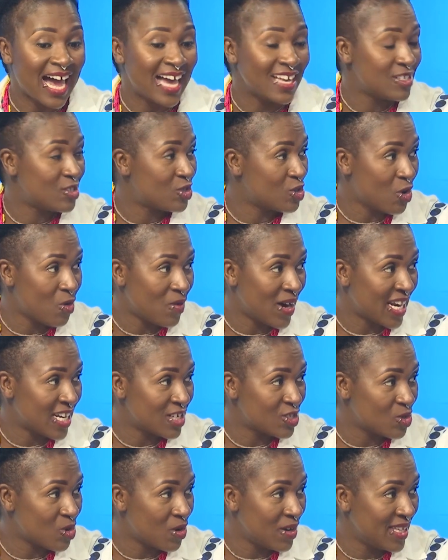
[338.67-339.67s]
I saw what I
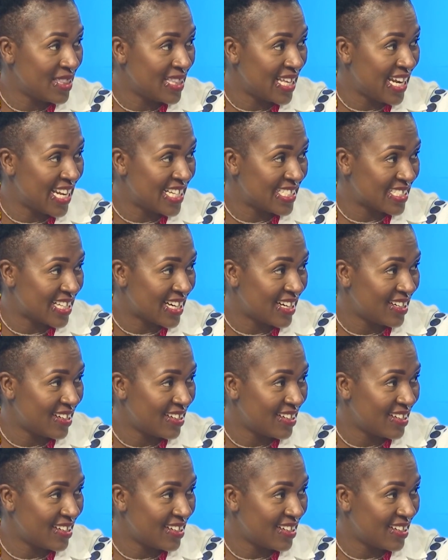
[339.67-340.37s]
saw in the letter.